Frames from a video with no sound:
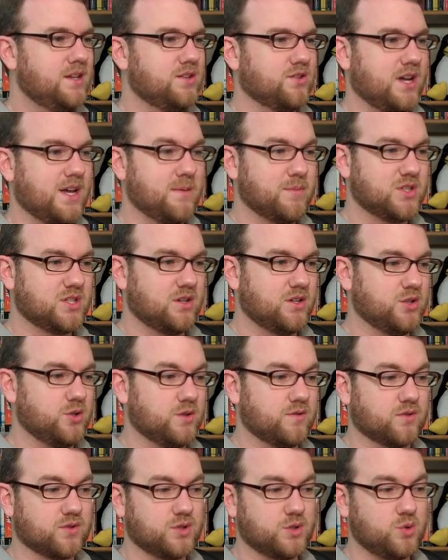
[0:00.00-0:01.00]
Your Amazon
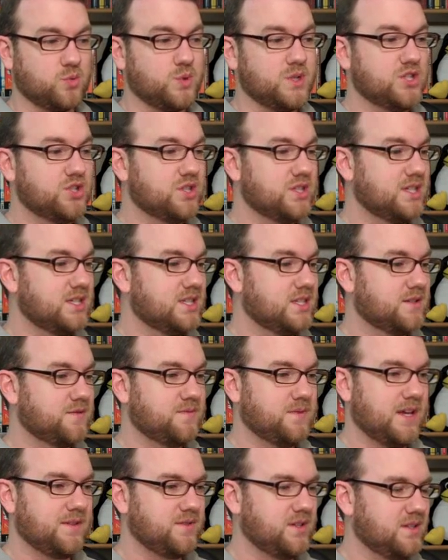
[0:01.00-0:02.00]
Universal wish
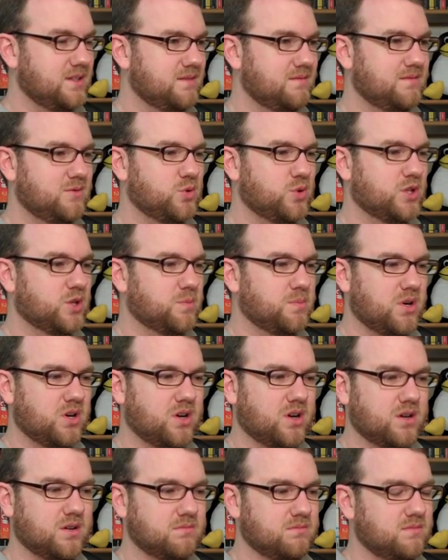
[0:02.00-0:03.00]
list, FD, Twitter
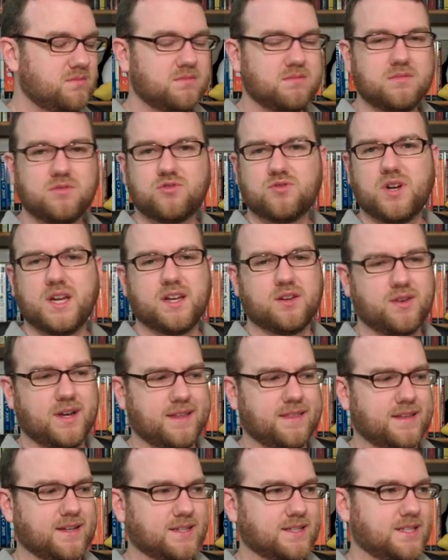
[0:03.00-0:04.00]
bar, great,
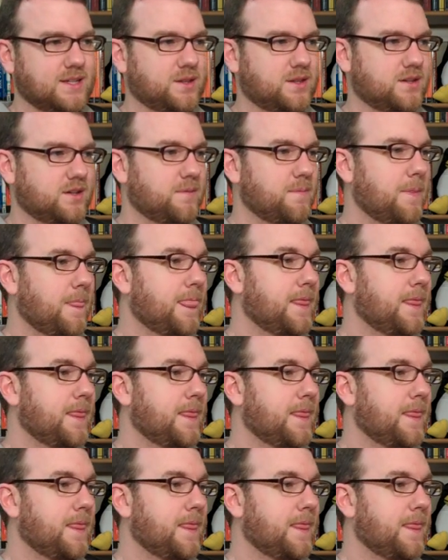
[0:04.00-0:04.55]
great things out there.